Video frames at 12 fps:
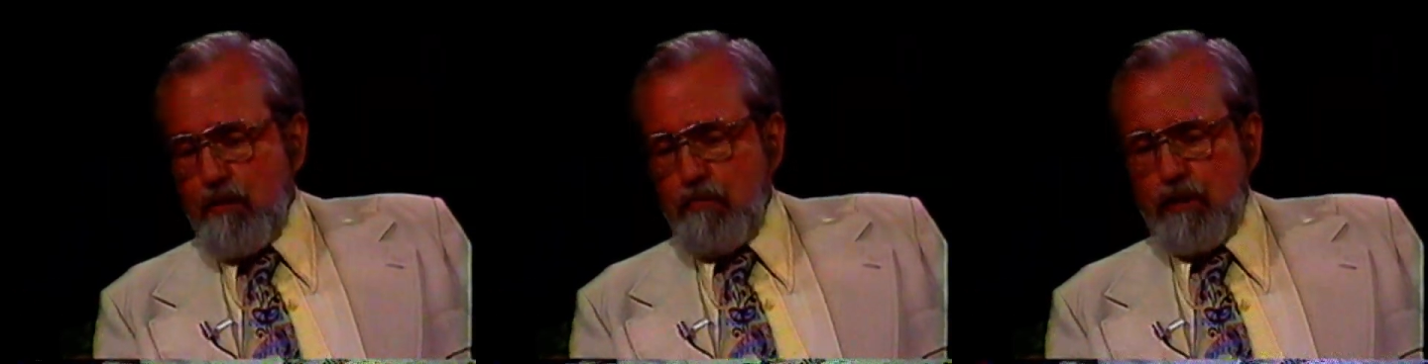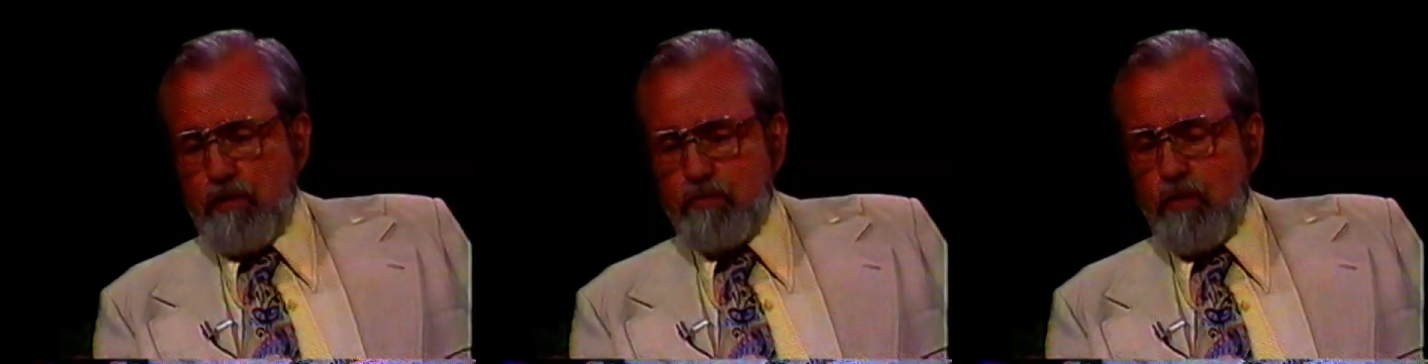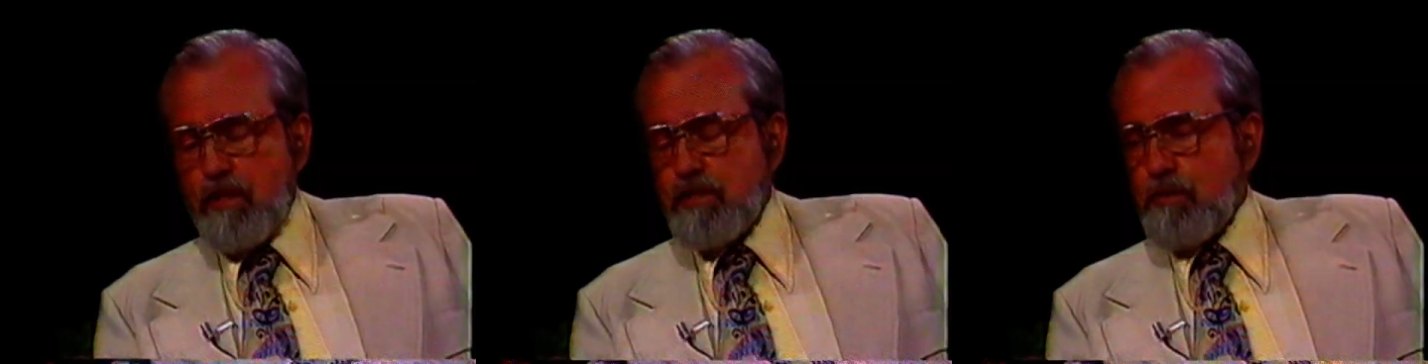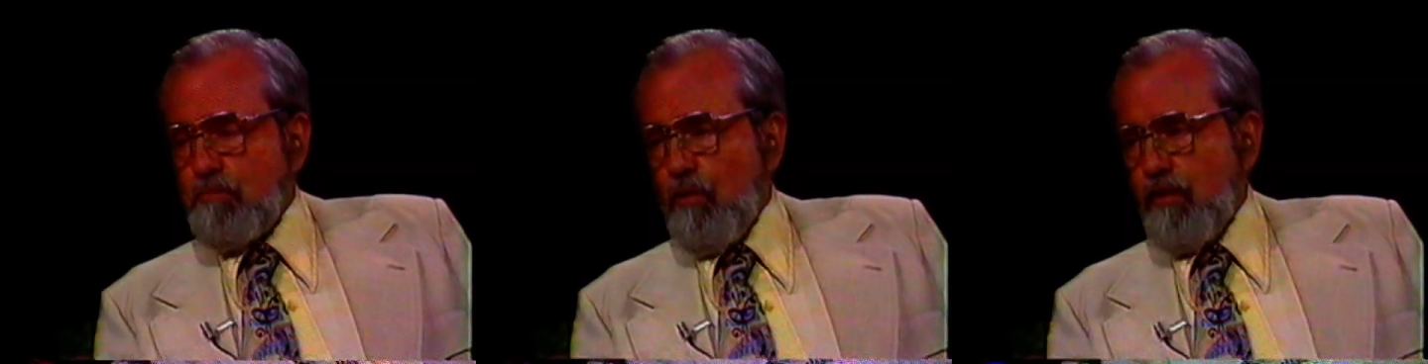Because what is
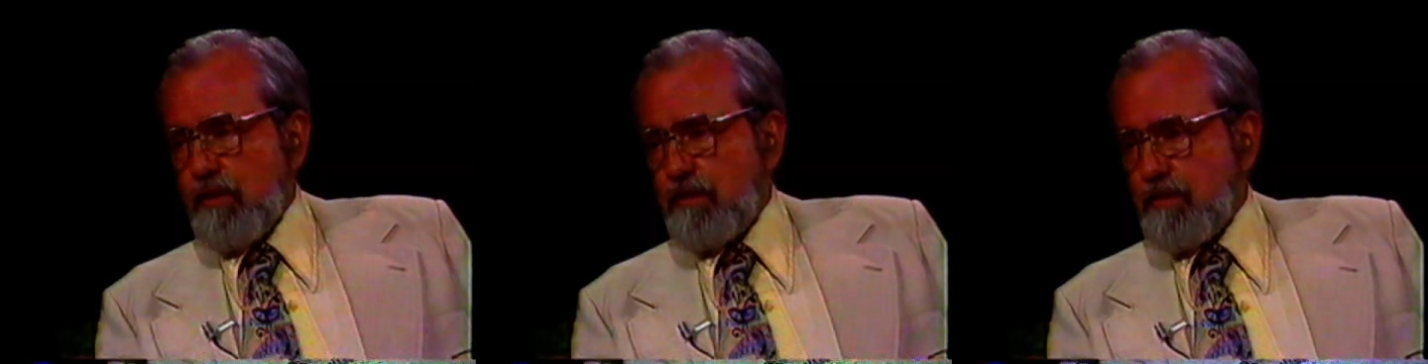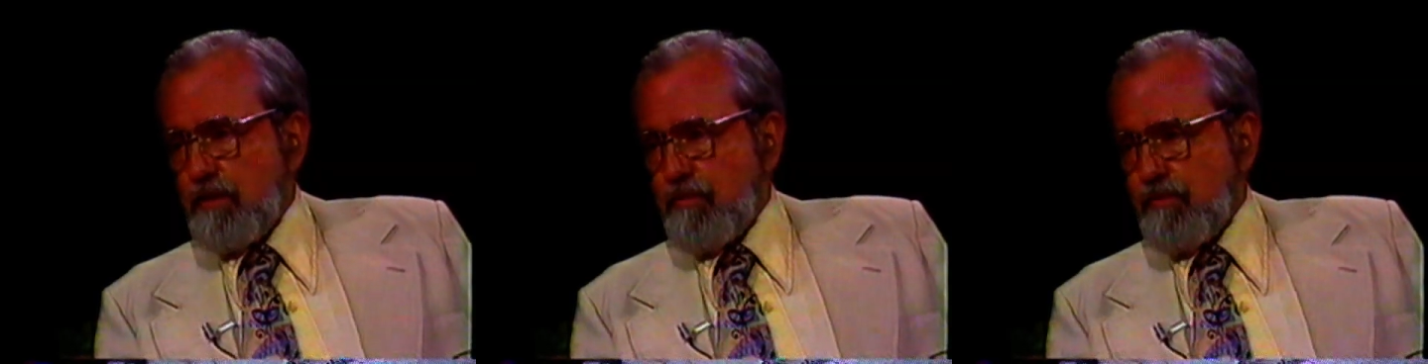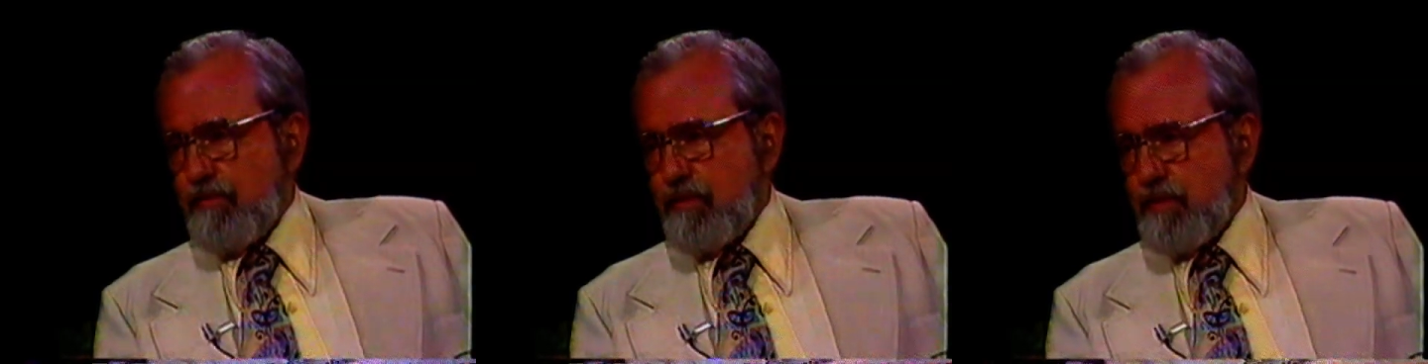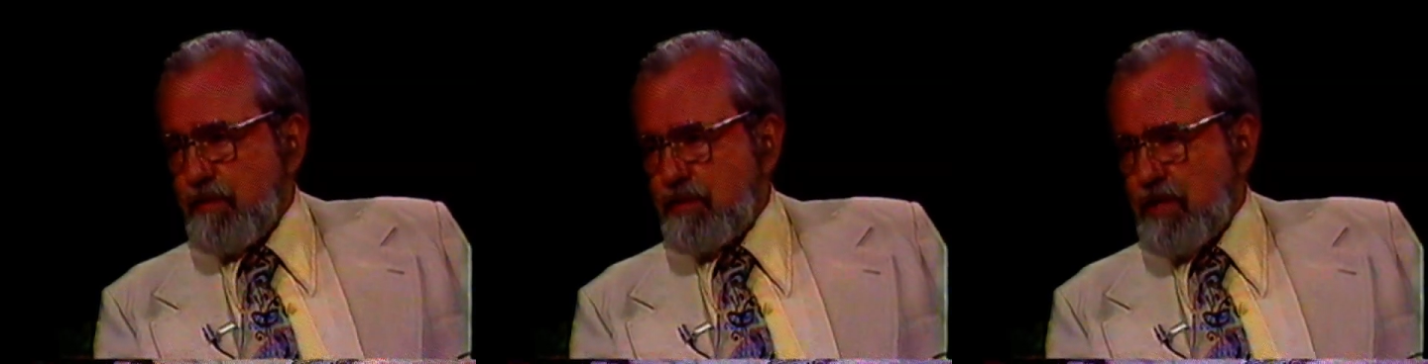the point of
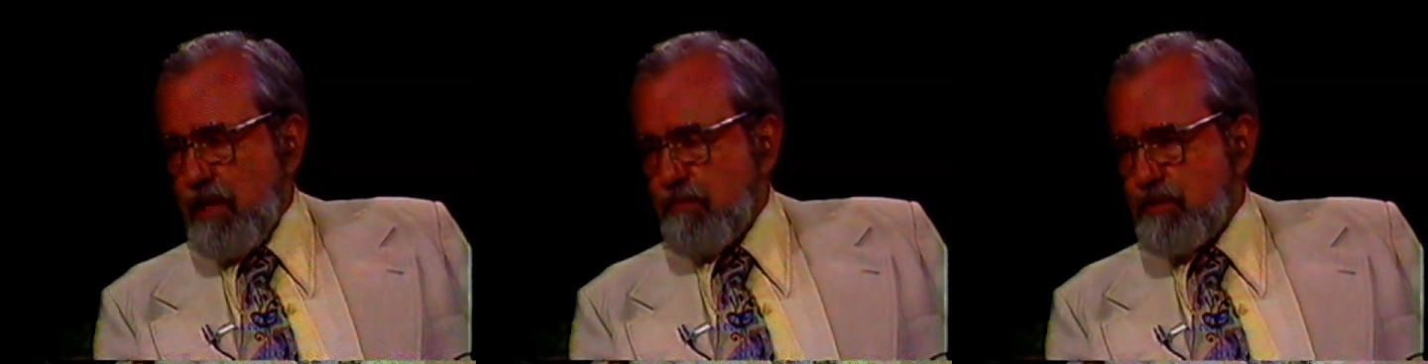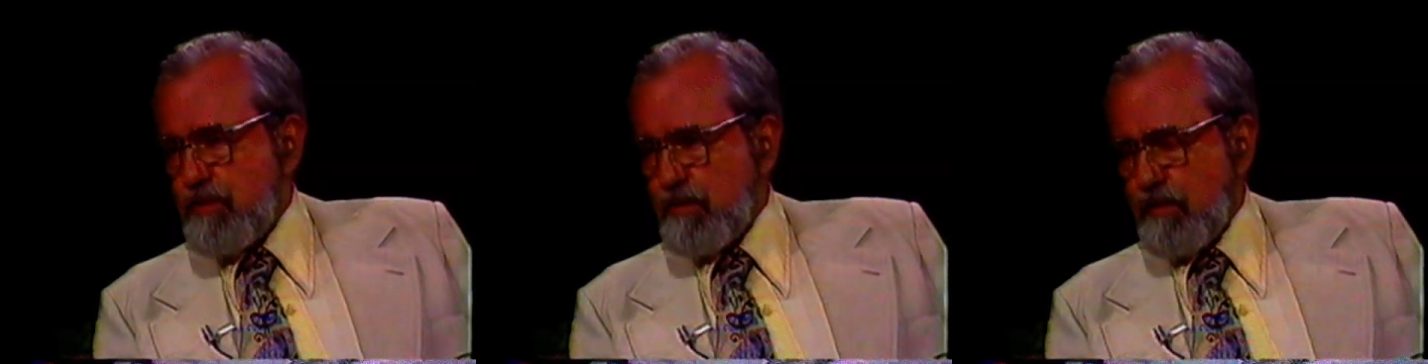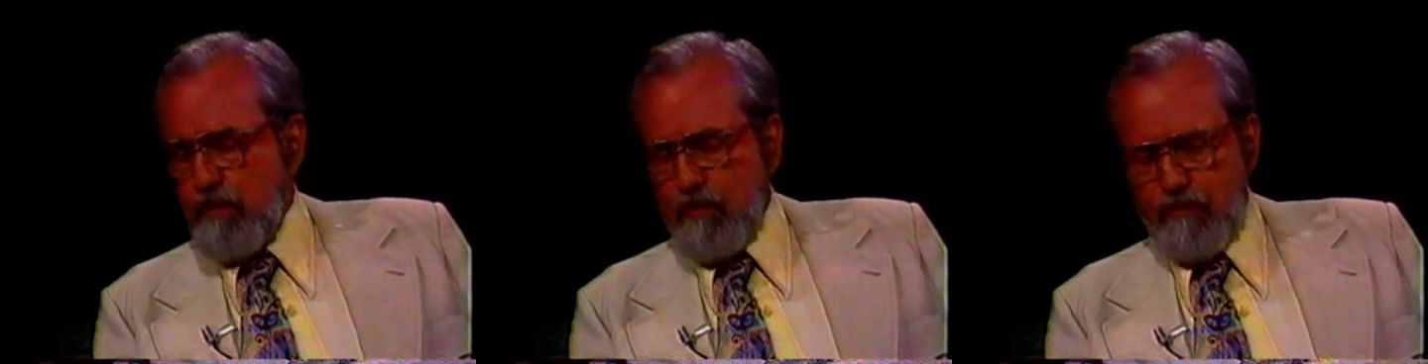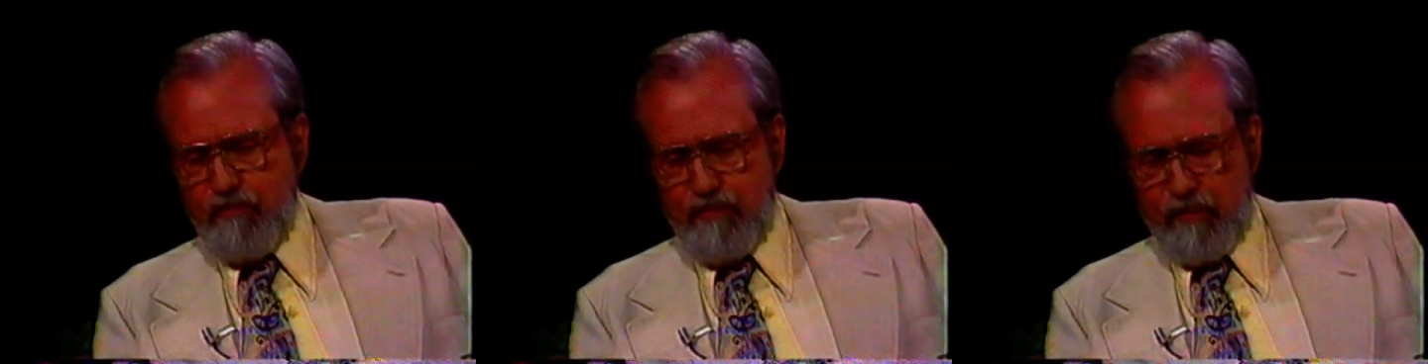establishing,
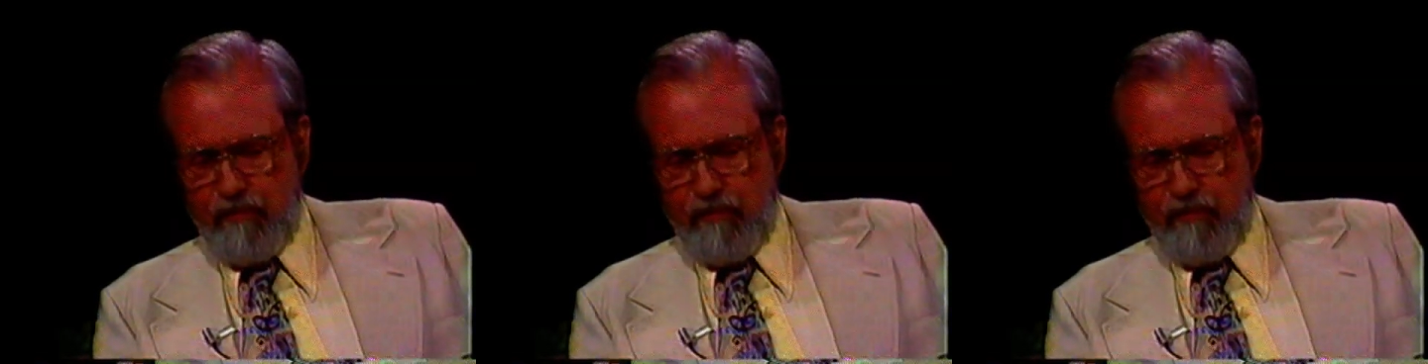of